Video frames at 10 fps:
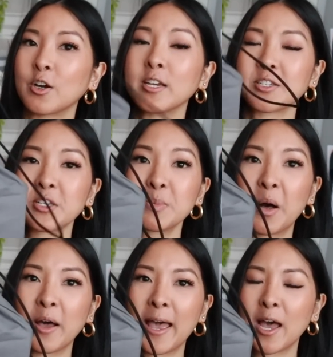It's a small
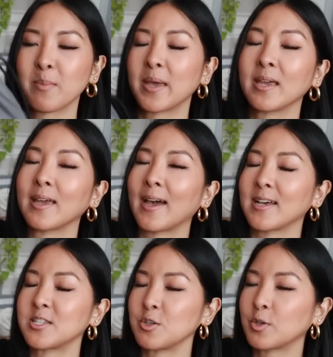handbag,
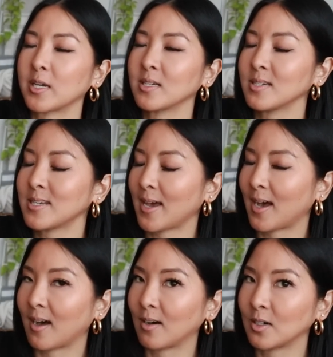as you can
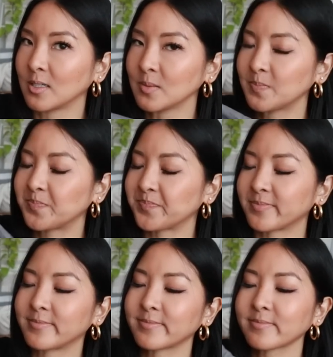tell,
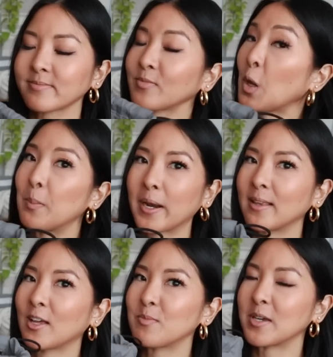but I
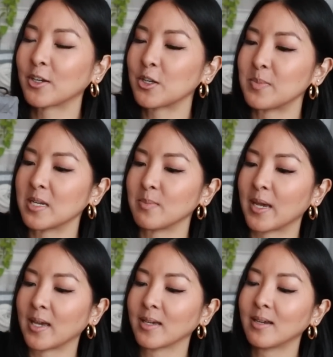love me a good mini
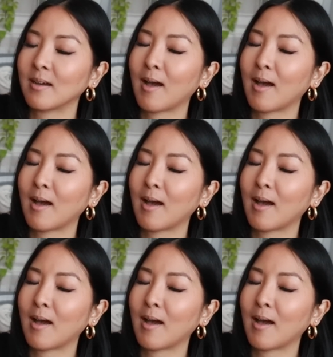bag.